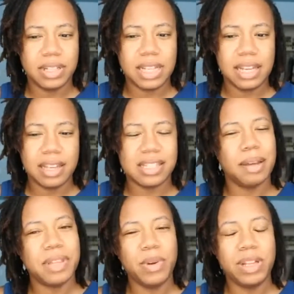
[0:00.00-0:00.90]

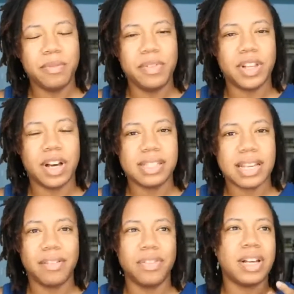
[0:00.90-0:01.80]
something we've lost sight
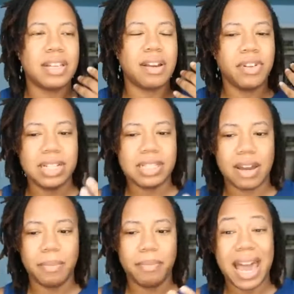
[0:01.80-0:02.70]
of. We've lost sight of
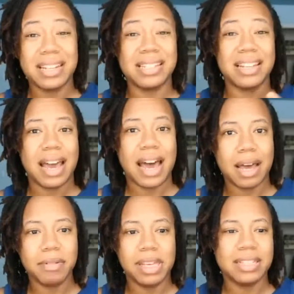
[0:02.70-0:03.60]
rediscovering passions and
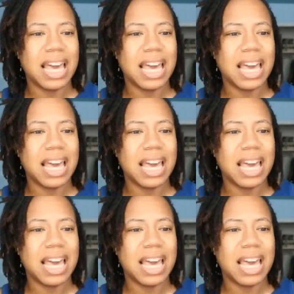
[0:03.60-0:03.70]
hobbies.